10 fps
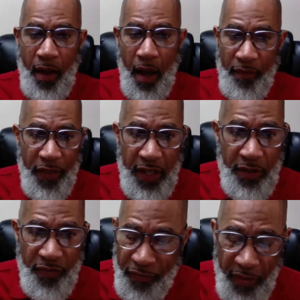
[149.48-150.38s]

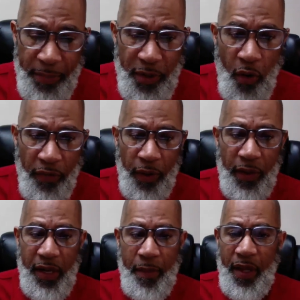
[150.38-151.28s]
Humvee flipped over
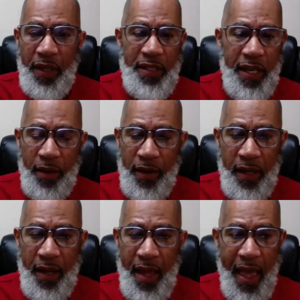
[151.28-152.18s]
in the
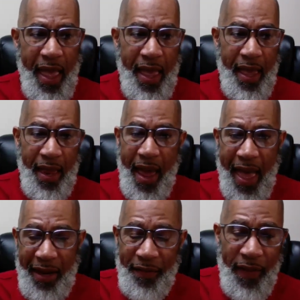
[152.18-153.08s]
military and I
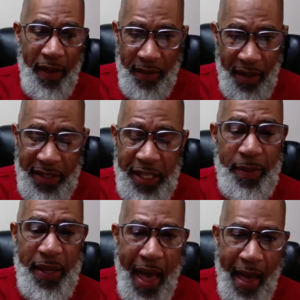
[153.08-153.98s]
had a
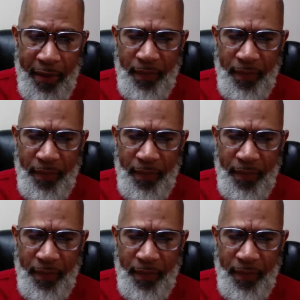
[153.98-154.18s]
TBI.